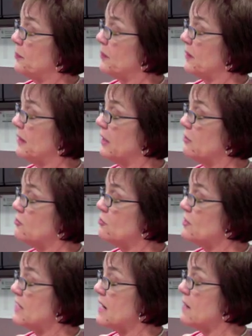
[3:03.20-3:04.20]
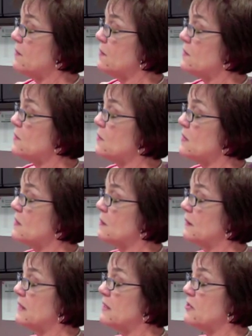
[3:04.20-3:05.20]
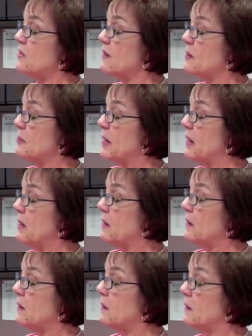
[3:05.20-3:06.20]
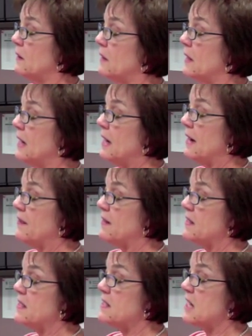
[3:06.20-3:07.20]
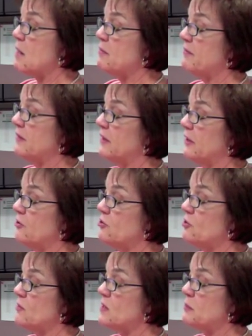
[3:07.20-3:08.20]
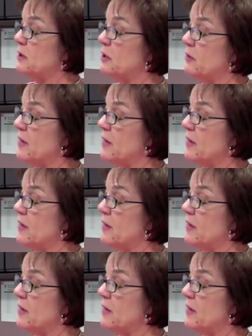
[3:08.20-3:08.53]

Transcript: pull the ligature down so it's only touching the bark, and the top of the ligature is below